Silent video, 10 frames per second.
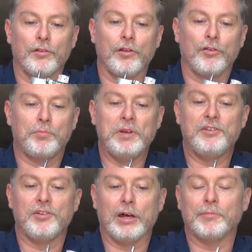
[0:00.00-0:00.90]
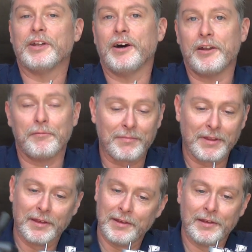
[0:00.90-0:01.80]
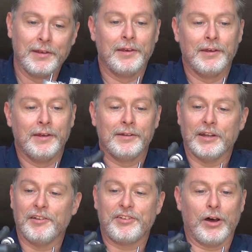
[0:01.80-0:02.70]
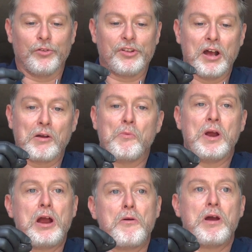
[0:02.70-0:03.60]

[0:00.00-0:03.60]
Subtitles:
speed number 9. Then it sounds like wheel,